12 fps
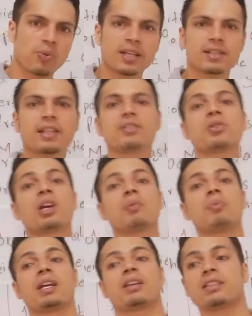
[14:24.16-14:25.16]
plastic, you
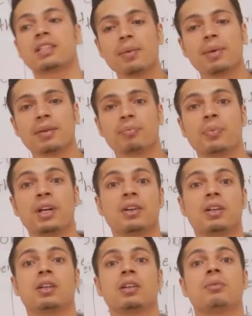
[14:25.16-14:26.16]
can make table
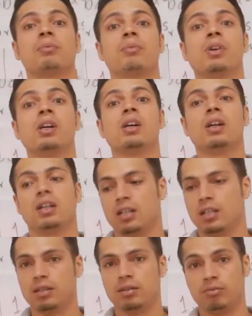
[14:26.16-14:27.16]

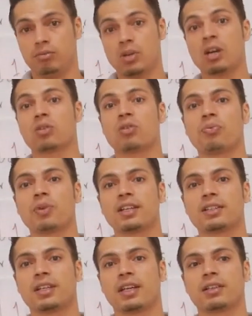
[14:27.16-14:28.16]
out of
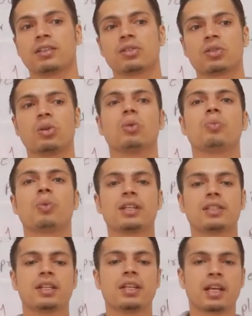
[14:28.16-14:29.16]
plastic. So
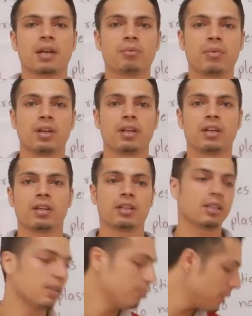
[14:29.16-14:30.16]
plastic can
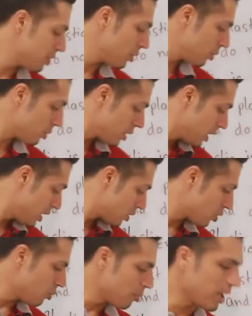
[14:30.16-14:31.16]
be
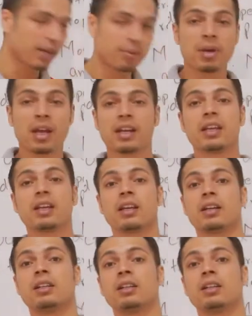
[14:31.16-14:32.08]
used to make many